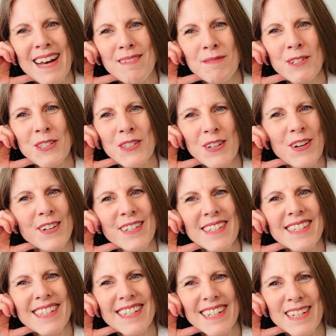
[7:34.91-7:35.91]
able to go to
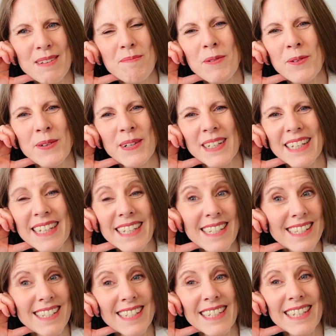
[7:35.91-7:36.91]
sleep really
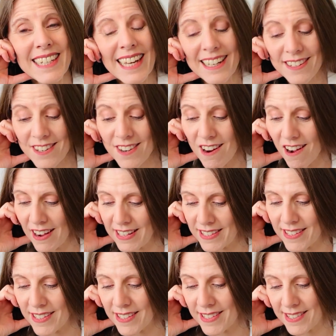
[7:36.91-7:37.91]
easily and get a
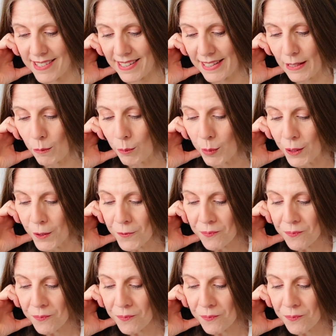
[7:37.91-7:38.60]
nice sleep.